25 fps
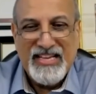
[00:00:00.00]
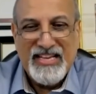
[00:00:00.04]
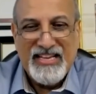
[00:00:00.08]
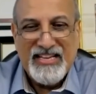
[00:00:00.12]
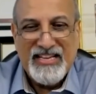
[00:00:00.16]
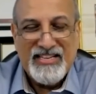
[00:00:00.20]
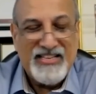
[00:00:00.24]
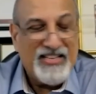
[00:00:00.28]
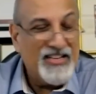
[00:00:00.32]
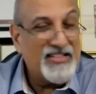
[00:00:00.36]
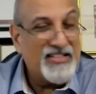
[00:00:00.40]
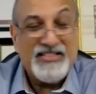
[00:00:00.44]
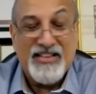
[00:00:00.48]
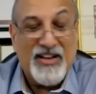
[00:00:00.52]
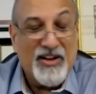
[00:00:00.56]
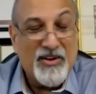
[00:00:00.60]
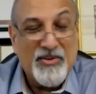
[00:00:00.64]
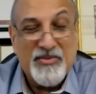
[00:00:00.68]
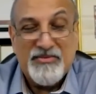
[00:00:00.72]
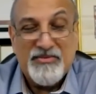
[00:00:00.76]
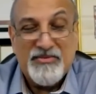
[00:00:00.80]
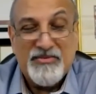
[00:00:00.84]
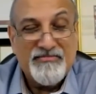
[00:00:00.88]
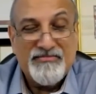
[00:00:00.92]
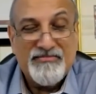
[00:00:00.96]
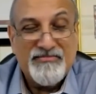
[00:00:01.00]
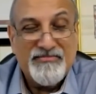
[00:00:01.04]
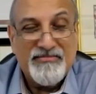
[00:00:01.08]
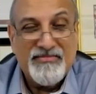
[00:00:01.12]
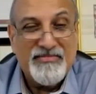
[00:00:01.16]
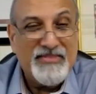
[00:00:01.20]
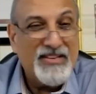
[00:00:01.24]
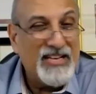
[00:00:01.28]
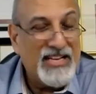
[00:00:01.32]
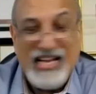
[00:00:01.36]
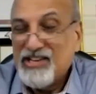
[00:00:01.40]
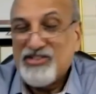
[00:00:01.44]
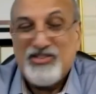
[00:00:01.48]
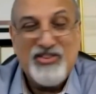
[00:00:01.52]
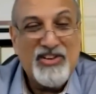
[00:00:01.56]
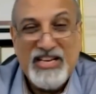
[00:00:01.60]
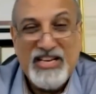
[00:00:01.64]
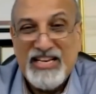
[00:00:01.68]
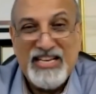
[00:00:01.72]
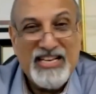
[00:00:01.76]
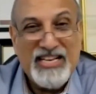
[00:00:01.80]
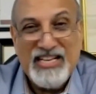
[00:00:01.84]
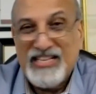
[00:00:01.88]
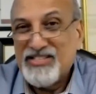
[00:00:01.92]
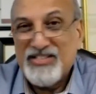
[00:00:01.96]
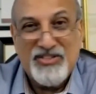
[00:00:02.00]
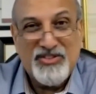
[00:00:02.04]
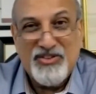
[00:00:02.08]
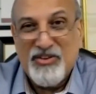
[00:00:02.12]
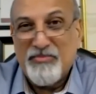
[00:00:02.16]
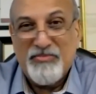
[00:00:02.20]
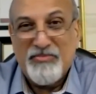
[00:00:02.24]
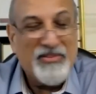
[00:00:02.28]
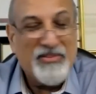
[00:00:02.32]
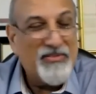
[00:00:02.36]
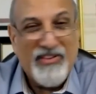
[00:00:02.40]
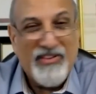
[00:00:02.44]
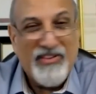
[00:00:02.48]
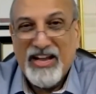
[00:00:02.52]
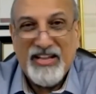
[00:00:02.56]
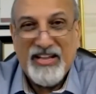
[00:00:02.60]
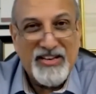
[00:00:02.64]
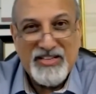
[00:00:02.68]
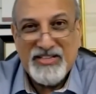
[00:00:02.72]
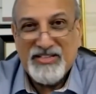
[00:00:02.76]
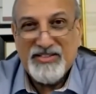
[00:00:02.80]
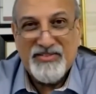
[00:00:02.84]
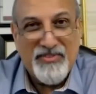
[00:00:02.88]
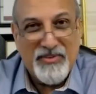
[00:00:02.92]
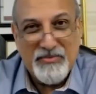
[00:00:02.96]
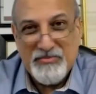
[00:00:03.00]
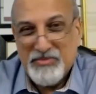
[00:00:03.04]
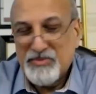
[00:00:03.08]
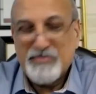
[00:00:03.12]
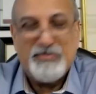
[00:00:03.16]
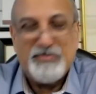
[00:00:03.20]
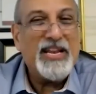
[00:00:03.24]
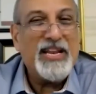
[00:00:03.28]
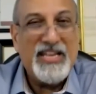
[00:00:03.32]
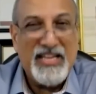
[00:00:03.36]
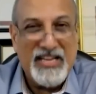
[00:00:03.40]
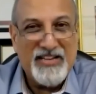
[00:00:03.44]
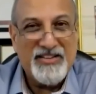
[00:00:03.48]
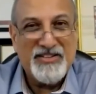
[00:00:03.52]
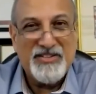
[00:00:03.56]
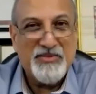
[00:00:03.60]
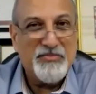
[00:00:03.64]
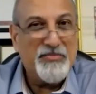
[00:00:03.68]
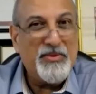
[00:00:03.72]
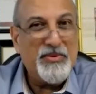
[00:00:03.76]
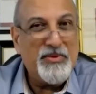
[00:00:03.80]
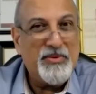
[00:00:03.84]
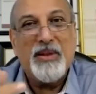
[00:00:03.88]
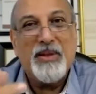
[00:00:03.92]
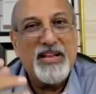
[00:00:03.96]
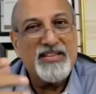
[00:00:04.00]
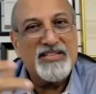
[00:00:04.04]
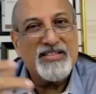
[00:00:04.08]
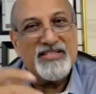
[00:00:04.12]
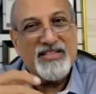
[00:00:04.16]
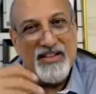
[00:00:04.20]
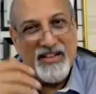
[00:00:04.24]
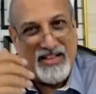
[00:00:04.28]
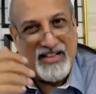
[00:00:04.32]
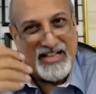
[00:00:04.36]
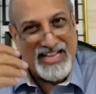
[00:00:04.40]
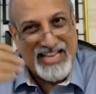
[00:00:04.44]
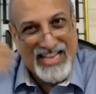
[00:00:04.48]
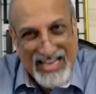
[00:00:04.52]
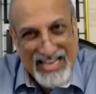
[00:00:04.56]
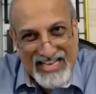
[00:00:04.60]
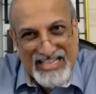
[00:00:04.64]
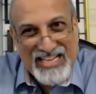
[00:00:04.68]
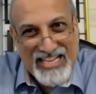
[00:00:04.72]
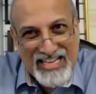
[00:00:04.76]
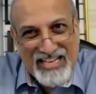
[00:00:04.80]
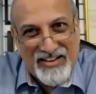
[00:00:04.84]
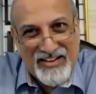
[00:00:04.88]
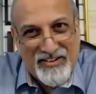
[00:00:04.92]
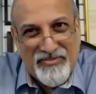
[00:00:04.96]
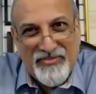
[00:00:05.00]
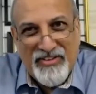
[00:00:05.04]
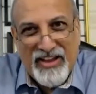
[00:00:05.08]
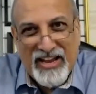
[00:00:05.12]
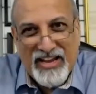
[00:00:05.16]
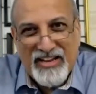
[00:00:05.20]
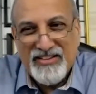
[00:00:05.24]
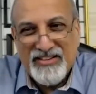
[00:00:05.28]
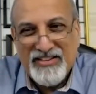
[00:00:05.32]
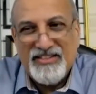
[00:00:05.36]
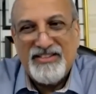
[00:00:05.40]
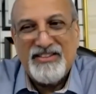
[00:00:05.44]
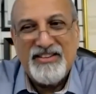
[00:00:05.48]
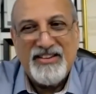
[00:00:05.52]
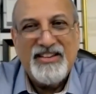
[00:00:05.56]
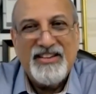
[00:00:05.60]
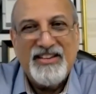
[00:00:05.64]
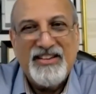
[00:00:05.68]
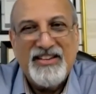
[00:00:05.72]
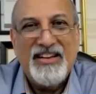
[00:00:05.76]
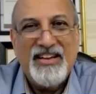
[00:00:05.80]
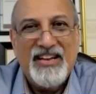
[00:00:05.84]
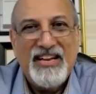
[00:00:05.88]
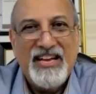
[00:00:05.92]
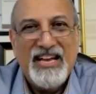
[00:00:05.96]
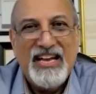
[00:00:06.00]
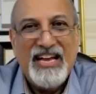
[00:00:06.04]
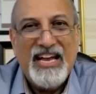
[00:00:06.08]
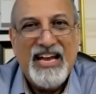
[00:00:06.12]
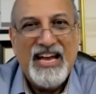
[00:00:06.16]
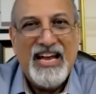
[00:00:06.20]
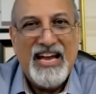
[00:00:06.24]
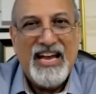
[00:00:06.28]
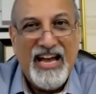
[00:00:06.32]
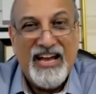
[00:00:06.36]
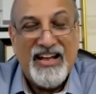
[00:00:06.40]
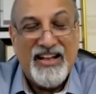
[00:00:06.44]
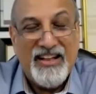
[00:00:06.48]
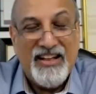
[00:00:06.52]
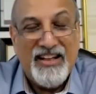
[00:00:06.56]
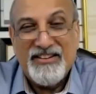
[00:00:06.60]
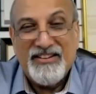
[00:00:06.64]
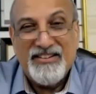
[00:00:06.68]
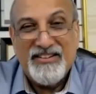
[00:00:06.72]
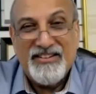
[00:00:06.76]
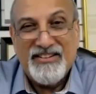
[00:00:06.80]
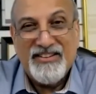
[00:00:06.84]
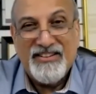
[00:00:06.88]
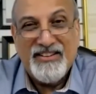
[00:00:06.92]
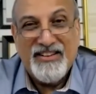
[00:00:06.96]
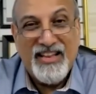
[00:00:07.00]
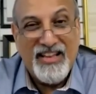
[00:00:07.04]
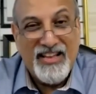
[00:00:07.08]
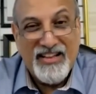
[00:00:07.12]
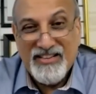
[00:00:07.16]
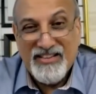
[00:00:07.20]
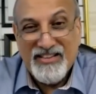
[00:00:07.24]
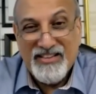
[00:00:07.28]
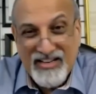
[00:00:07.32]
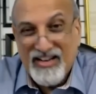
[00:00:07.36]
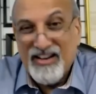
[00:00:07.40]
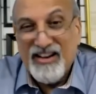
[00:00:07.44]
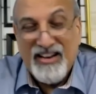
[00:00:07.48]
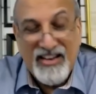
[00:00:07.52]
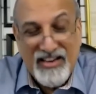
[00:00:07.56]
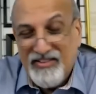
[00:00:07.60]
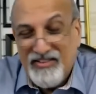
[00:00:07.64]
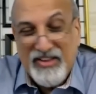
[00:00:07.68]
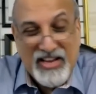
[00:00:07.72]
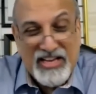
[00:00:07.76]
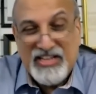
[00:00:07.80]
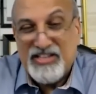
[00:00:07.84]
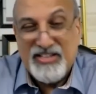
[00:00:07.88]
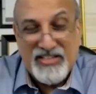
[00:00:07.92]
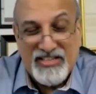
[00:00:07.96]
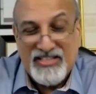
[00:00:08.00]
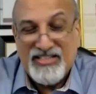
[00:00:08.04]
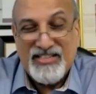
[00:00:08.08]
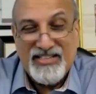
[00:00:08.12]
Turns out, it actually doesn't stop the virus from spreading. So people are still getting infected and they are still infectious.